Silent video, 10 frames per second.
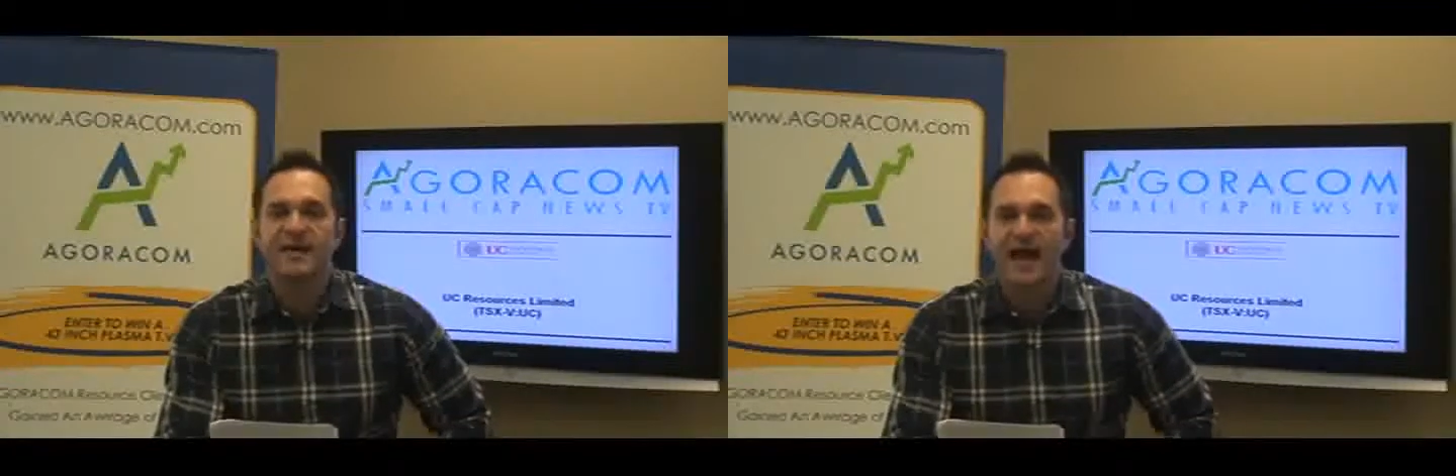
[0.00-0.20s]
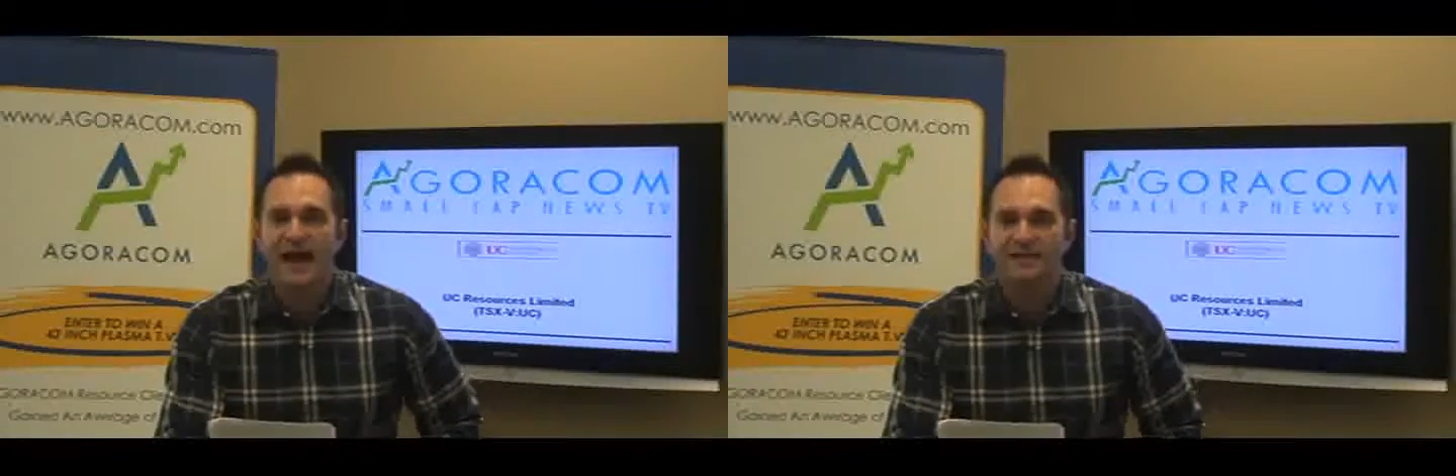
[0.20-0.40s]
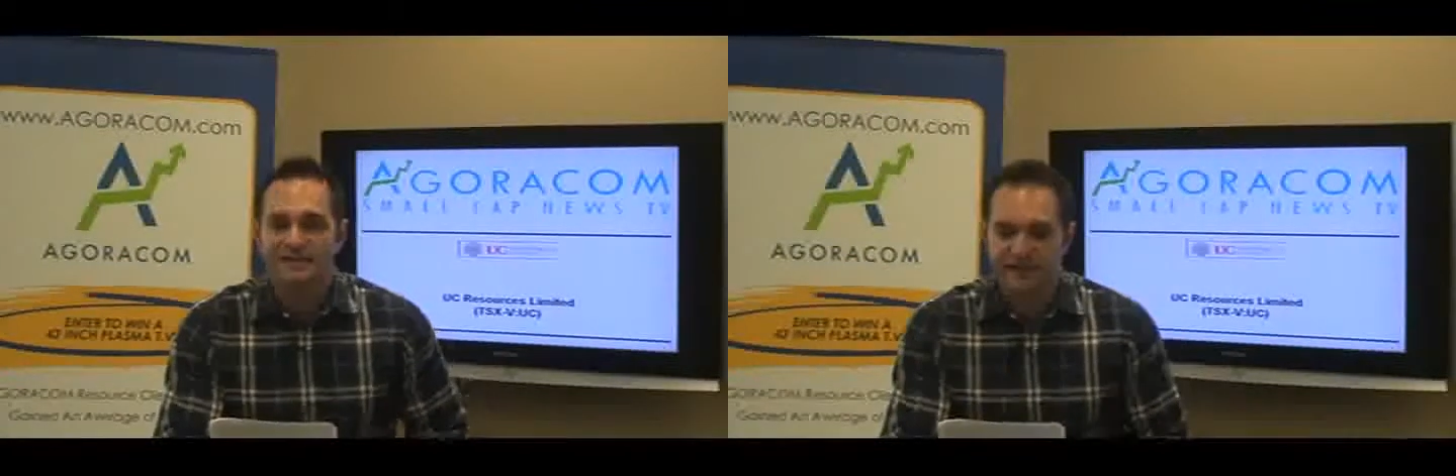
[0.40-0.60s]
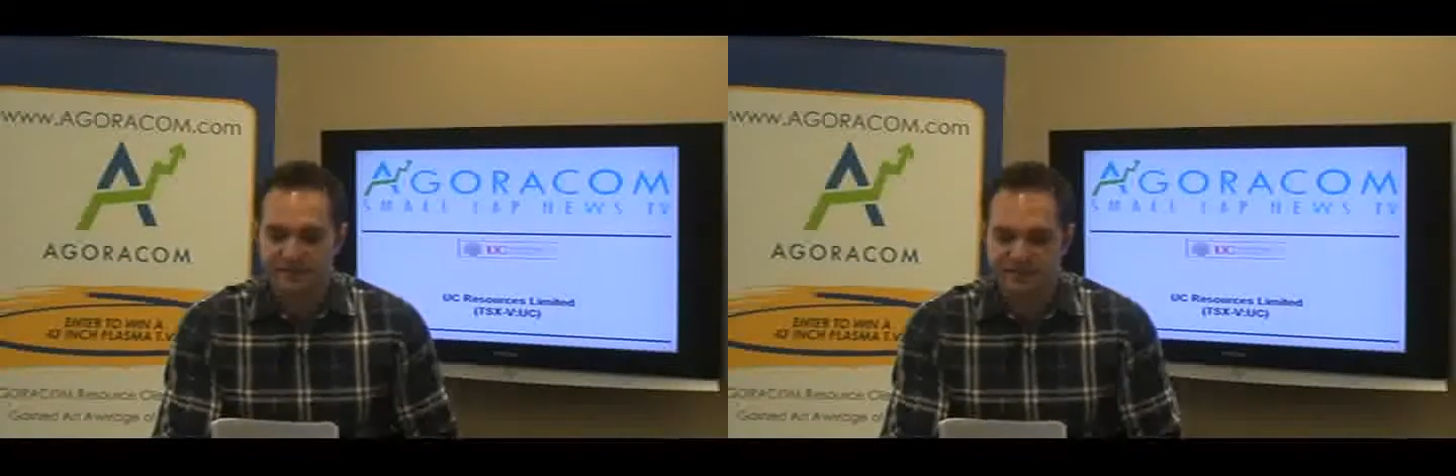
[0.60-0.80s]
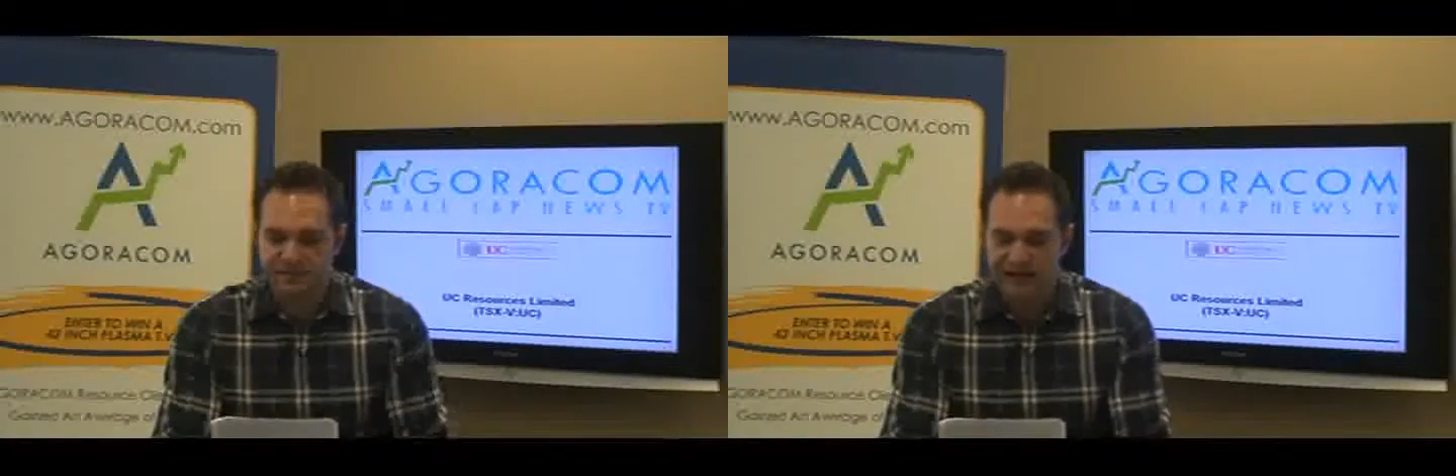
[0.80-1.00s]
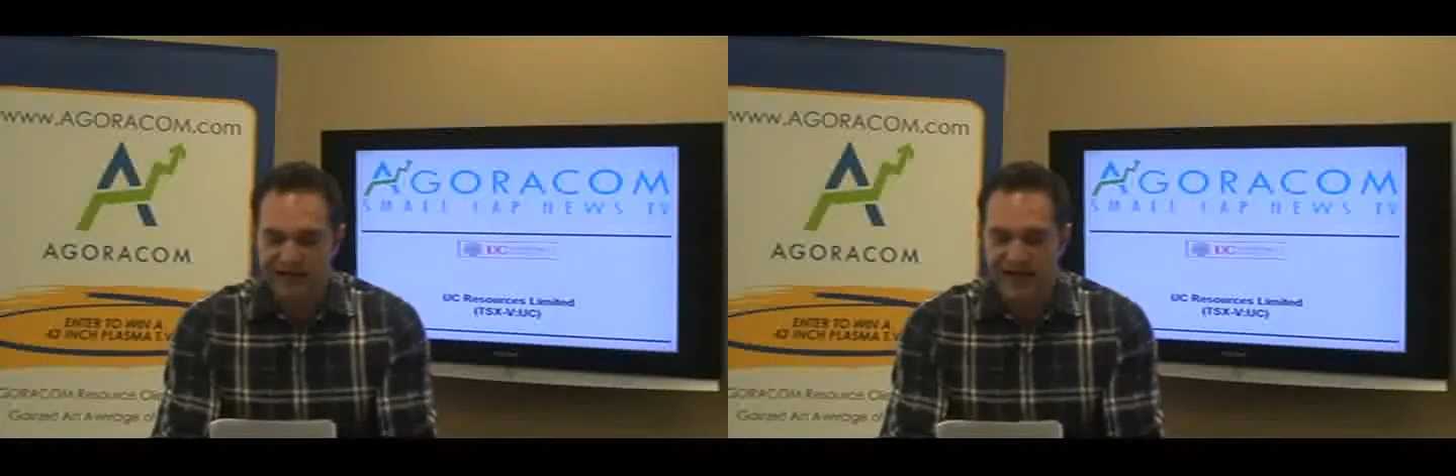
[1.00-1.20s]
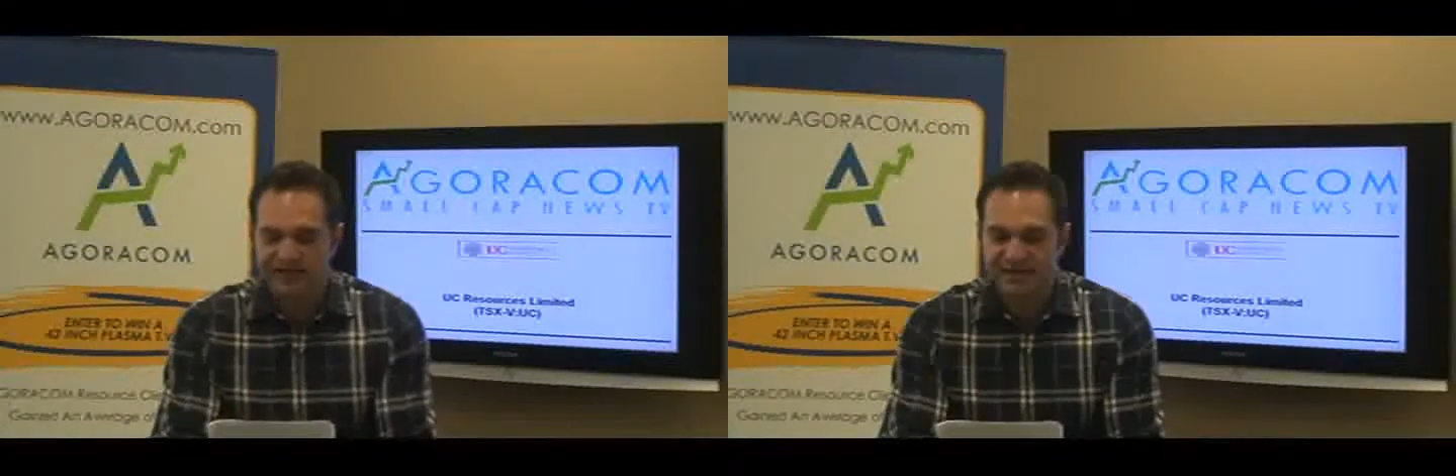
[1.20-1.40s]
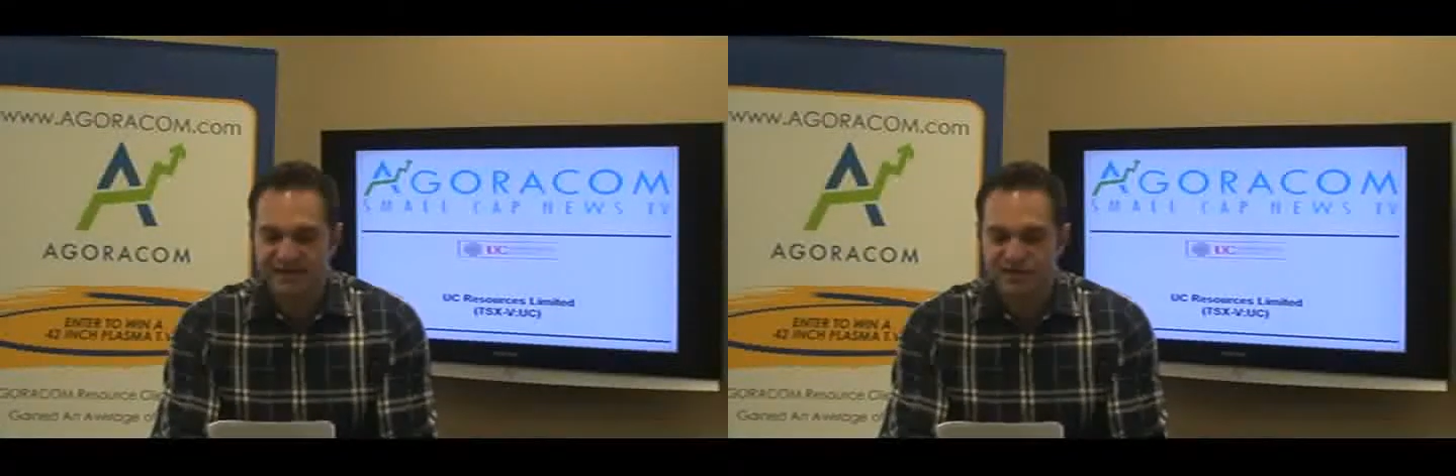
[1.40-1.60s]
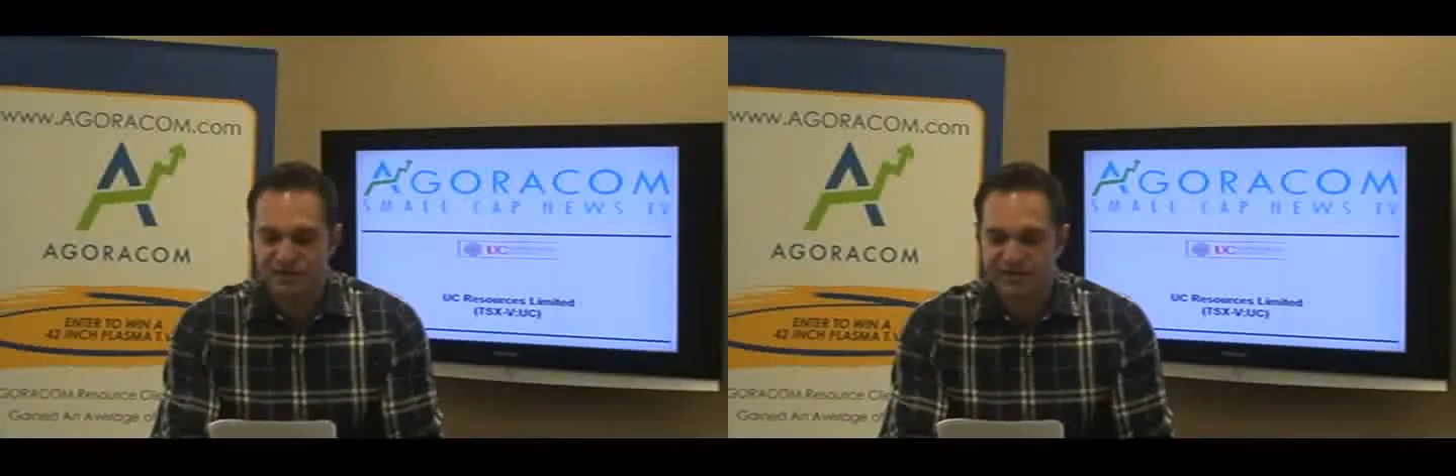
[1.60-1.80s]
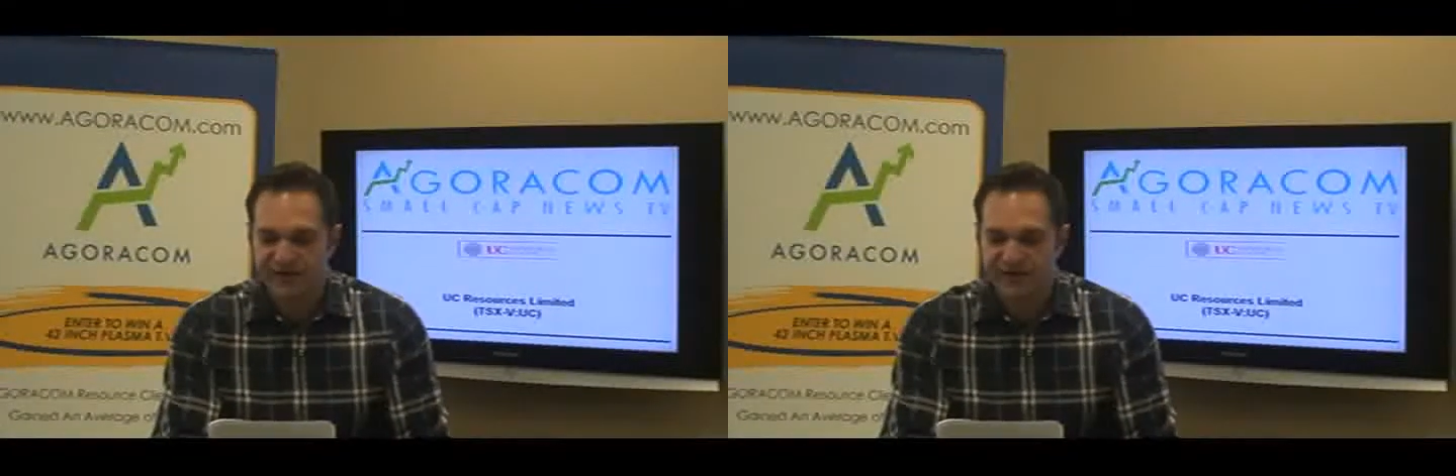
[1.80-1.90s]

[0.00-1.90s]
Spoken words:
as demonstrated at the initial